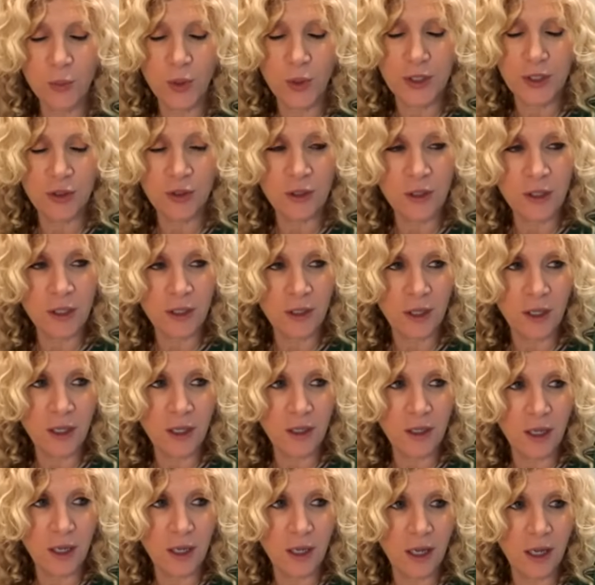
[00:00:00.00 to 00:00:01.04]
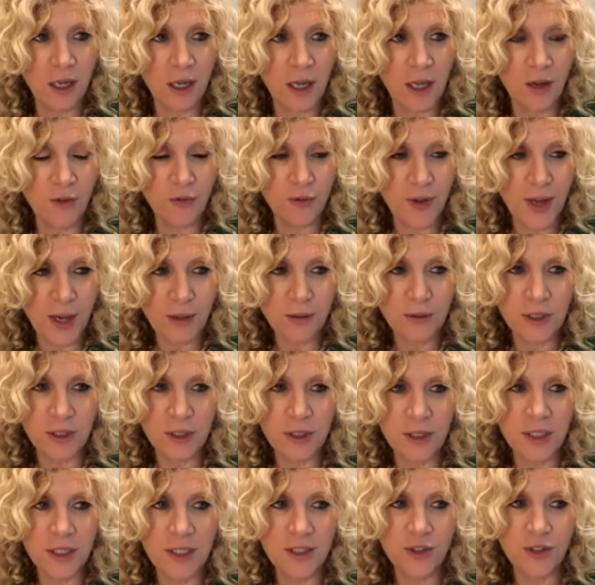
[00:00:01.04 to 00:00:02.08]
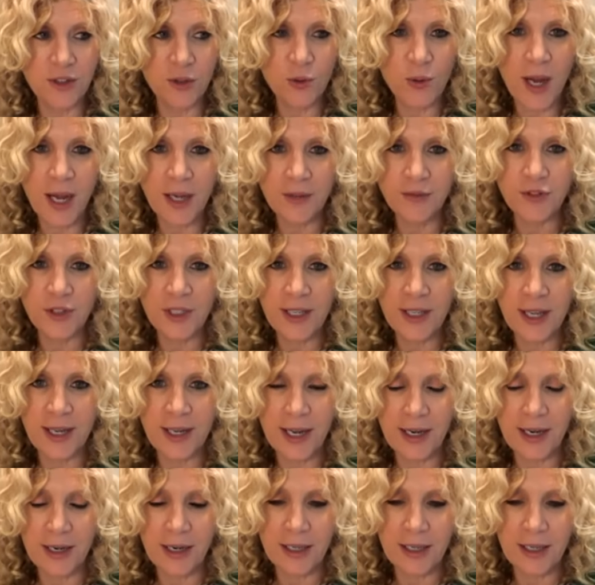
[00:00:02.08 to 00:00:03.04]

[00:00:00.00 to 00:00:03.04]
when you're a, a founder, is you have to,